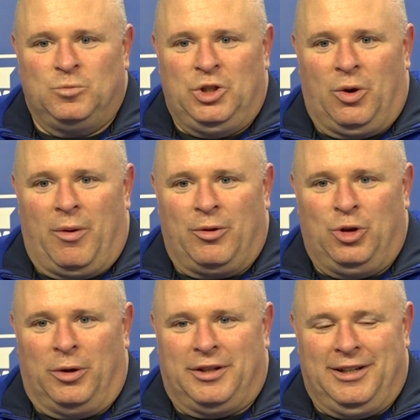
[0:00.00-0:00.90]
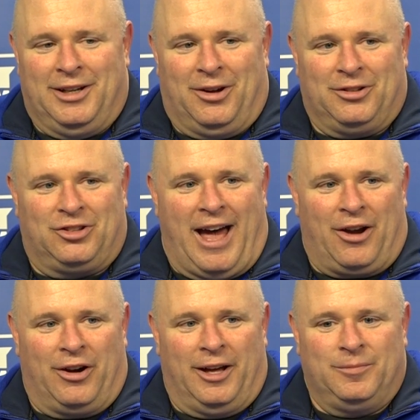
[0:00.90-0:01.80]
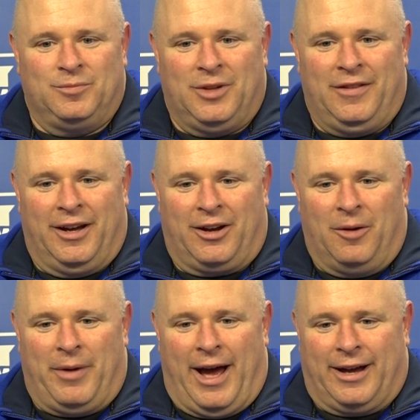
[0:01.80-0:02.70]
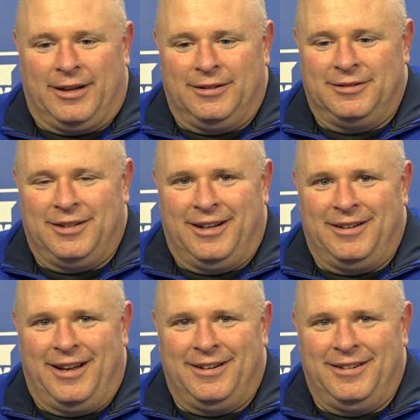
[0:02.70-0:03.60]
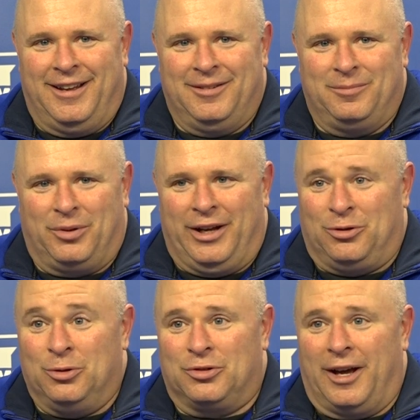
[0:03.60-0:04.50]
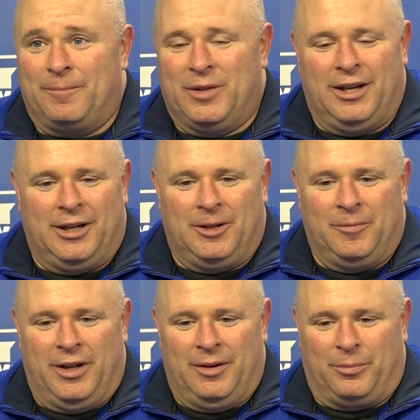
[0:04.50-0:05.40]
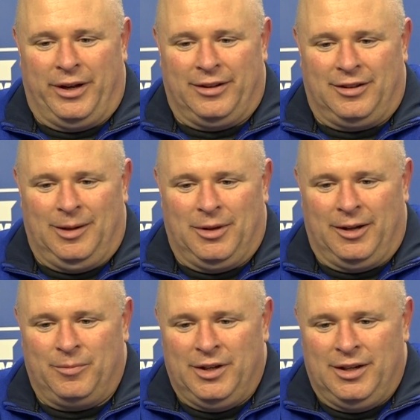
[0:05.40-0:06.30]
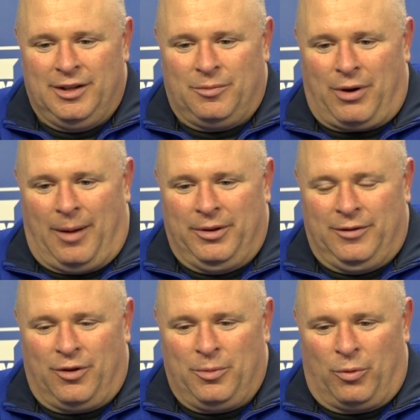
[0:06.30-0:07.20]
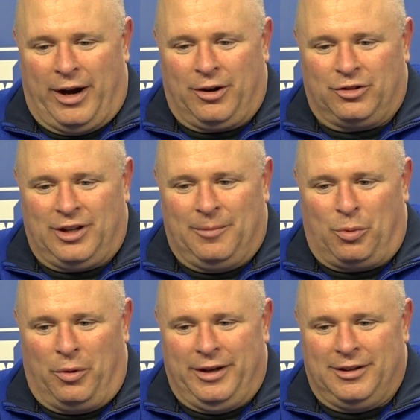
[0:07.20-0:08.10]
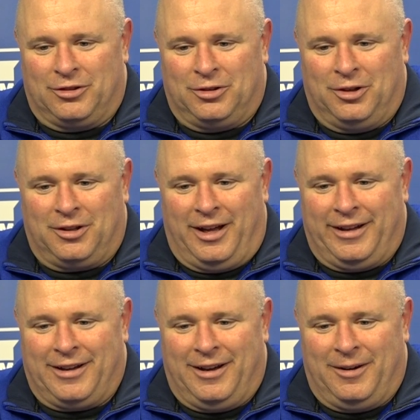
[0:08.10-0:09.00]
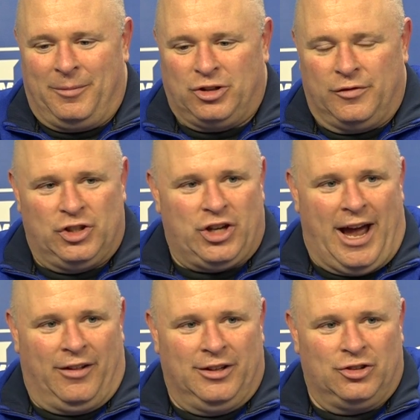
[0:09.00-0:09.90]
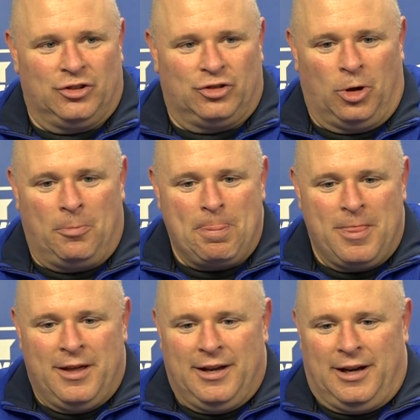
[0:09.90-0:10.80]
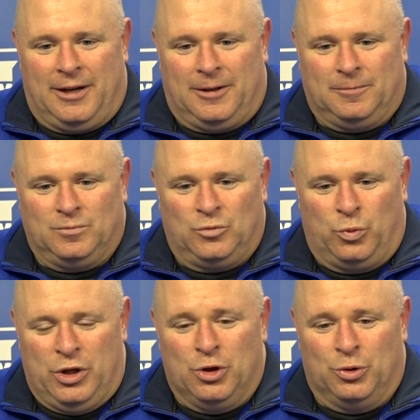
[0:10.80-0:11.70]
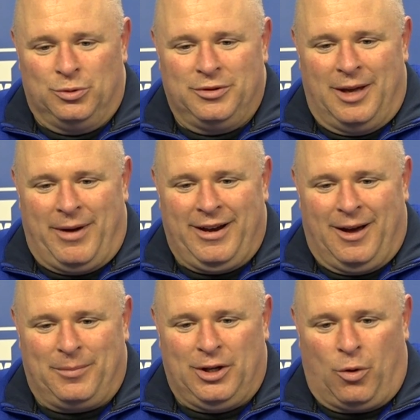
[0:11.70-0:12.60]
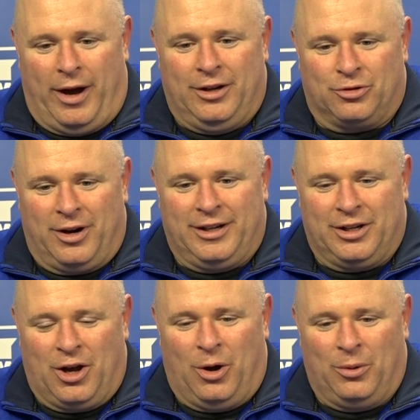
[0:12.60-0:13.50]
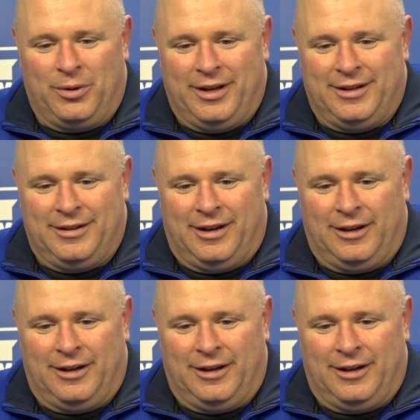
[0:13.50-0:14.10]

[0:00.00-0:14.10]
you know, do what they did on Saturday and then come back and play Tuesday and play a team that probably from the record standpoint doesn't look like much of a challenge. And so we knew they might not be quite as ready to go. And